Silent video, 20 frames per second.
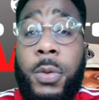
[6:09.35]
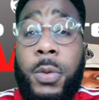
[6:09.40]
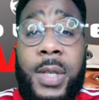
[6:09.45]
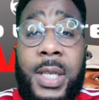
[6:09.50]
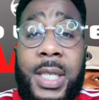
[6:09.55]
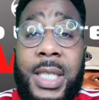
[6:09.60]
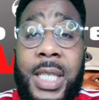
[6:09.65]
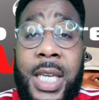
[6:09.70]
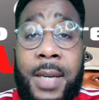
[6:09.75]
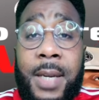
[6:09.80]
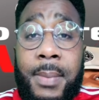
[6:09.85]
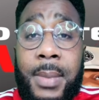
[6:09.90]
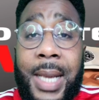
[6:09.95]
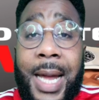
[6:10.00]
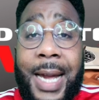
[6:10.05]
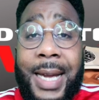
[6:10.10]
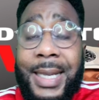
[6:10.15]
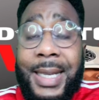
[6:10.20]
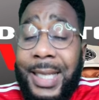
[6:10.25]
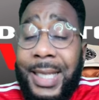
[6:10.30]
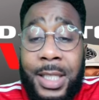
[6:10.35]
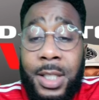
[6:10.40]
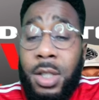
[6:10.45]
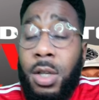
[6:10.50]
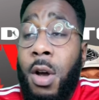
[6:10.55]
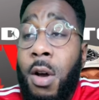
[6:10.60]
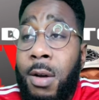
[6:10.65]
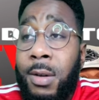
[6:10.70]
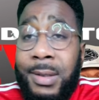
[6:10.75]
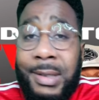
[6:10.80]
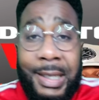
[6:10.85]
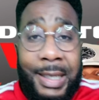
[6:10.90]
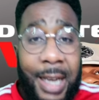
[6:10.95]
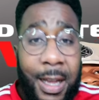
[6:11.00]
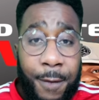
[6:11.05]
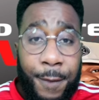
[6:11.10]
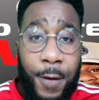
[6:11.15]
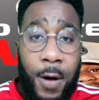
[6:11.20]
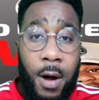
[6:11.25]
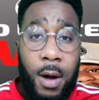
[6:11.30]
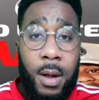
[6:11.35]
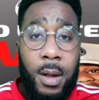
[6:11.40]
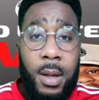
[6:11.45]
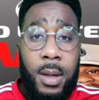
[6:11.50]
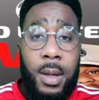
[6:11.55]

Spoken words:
with this team. Like, they just can't deliver.